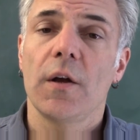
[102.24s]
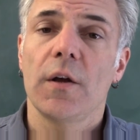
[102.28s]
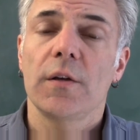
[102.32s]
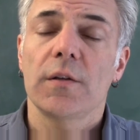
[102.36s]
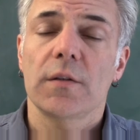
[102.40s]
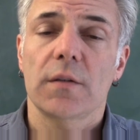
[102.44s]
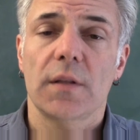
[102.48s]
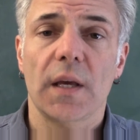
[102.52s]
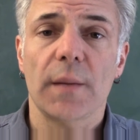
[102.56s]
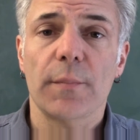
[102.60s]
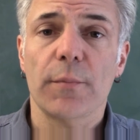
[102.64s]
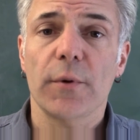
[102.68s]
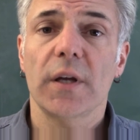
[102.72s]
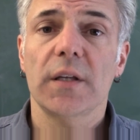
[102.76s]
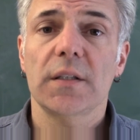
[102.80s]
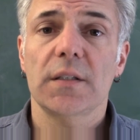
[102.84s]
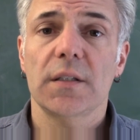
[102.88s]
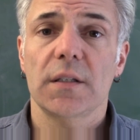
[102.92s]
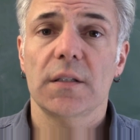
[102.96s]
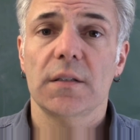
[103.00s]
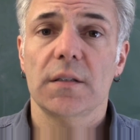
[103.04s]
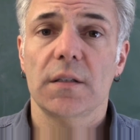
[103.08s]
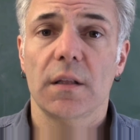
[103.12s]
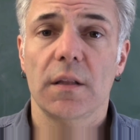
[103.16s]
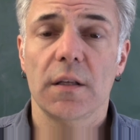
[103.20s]
So that brings
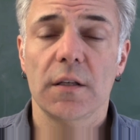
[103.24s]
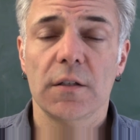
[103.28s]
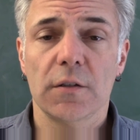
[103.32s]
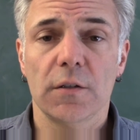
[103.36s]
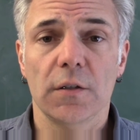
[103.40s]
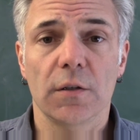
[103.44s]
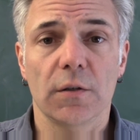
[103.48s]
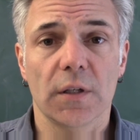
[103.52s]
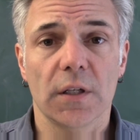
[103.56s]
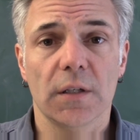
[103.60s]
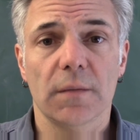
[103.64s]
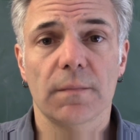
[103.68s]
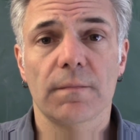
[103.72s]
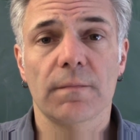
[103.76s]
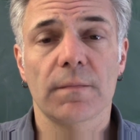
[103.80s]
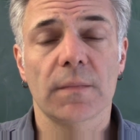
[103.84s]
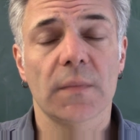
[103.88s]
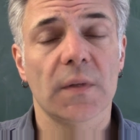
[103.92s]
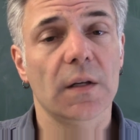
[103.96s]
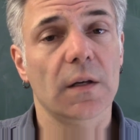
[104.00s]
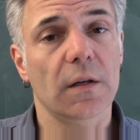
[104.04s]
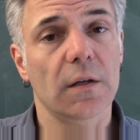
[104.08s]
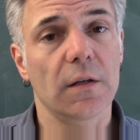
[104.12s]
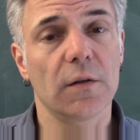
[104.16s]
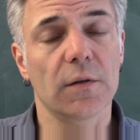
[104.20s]
us to this unit,
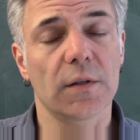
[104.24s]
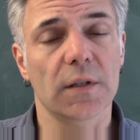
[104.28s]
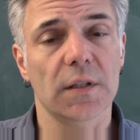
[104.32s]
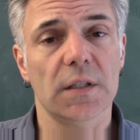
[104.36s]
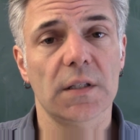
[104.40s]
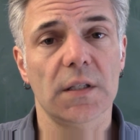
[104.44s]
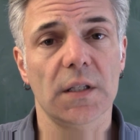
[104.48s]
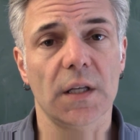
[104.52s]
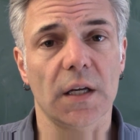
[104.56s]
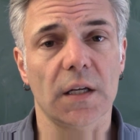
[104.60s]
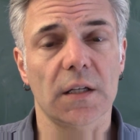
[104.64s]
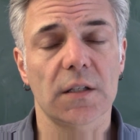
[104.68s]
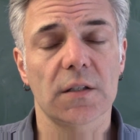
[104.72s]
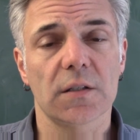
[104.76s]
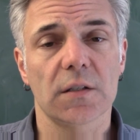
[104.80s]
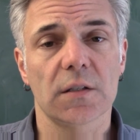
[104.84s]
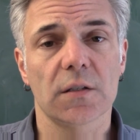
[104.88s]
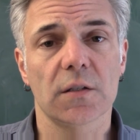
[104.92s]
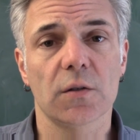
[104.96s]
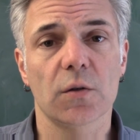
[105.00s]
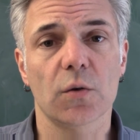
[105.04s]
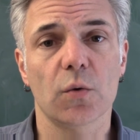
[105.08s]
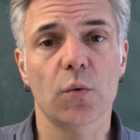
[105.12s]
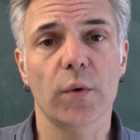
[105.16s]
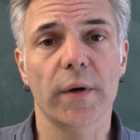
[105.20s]
Unit 6,
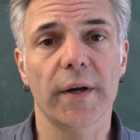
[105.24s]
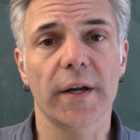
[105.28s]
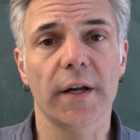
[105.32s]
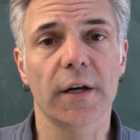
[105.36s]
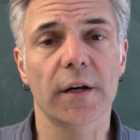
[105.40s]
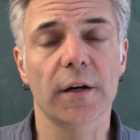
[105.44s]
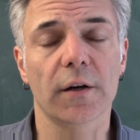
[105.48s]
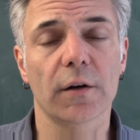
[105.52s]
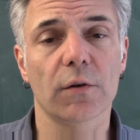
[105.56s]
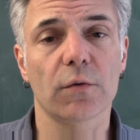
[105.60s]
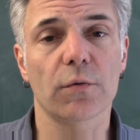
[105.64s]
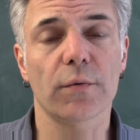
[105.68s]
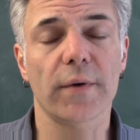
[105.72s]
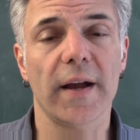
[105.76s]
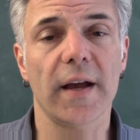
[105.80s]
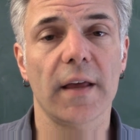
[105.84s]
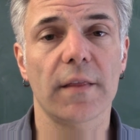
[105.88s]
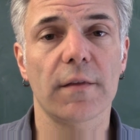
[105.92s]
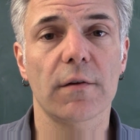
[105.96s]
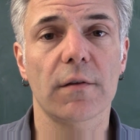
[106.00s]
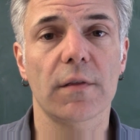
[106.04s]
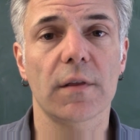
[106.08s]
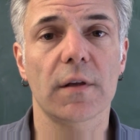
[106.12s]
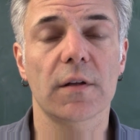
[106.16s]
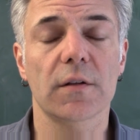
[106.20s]
where
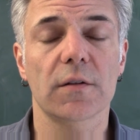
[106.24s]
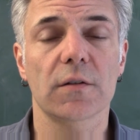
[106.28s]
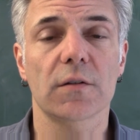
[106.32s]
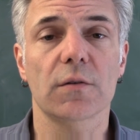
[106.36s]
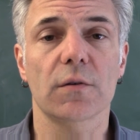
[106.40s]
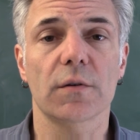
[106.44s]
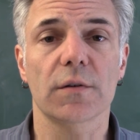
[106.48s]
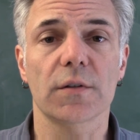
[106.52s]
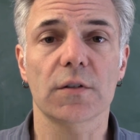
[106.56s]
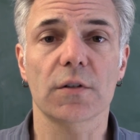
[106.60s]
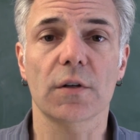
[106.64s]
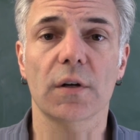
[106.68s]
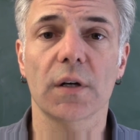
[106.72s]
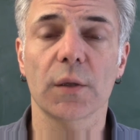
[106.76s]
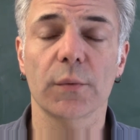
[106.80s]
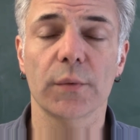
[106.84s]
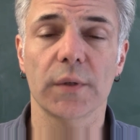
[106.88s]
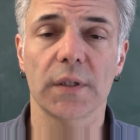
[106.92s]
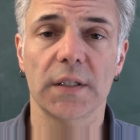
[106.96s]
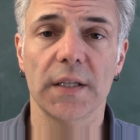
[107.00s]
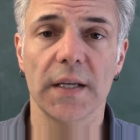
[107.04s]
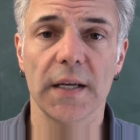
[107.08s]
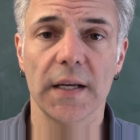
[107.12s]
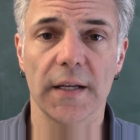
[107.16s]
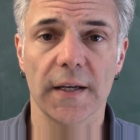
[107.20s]
rather than sort of starting
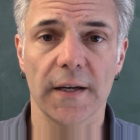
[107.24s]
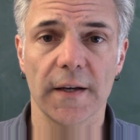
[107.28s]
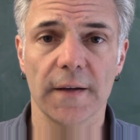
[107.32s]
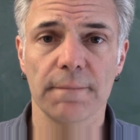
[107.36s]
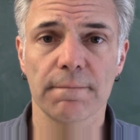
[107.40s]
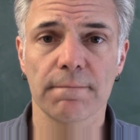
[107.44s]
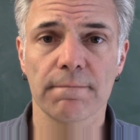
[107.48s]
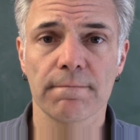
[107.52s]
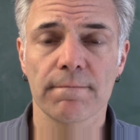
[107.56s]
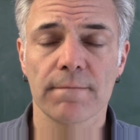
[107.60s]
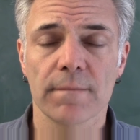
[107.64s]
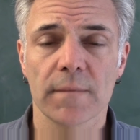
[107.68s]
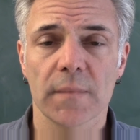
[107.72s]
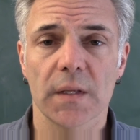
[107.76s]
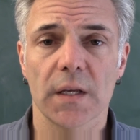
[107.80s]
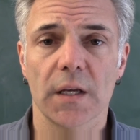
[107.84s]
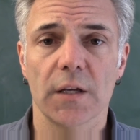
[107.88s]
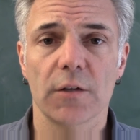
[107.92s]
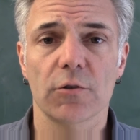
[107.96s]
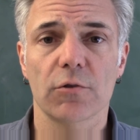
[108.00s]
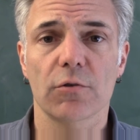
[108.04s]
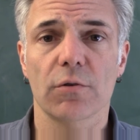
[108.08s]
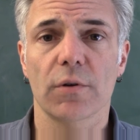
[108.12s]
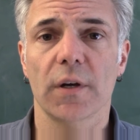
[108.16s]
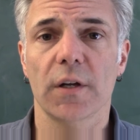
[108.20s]
with data
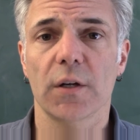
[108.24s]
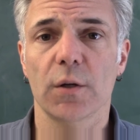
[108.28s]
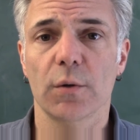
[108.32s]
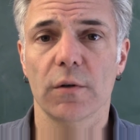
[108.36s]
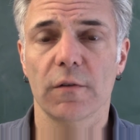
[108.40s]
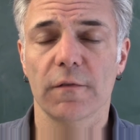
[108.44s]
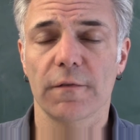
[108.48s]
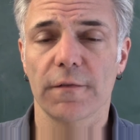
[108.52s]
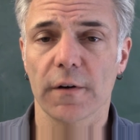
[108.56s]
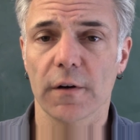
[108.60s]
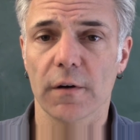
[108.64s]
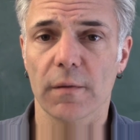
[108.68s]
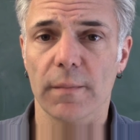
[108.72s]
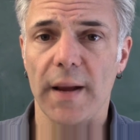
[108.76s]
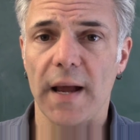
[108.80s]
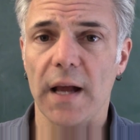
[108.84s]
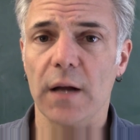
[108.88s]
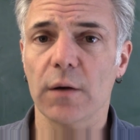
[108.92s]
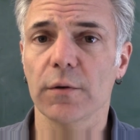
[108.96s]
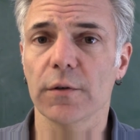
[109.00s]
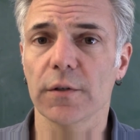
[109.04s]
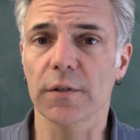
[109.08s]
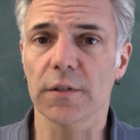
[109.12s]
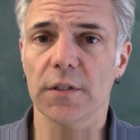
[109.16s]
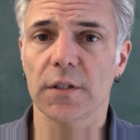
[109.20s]
and trying to infer
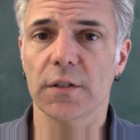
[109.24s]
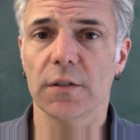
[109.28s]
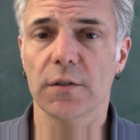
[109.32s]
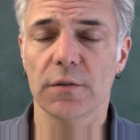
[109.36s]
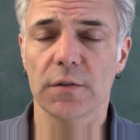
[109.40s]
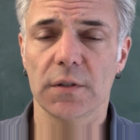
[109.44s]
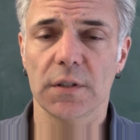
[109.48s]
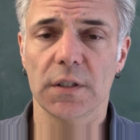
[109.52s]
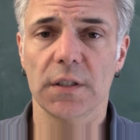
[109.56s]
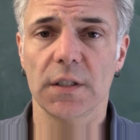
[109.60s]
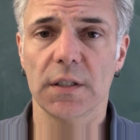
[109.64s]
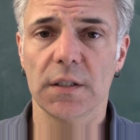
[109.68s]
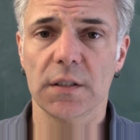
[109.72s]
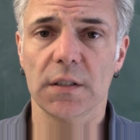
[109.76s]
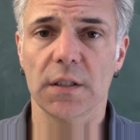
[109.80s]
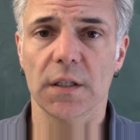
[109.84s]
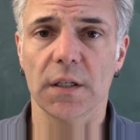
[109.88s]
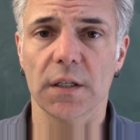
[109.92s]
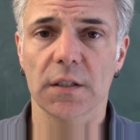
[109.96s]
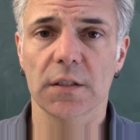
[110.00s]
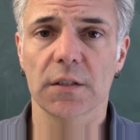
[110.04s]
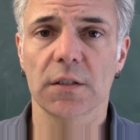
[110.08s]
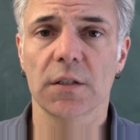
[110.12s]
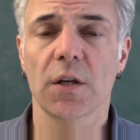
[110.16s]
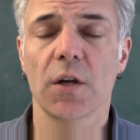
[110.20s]
backwards and do
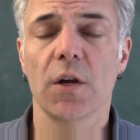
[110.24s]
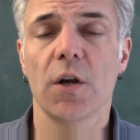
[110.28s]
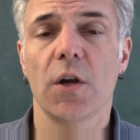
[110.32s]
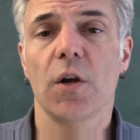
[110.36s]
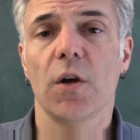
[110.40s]
statistics,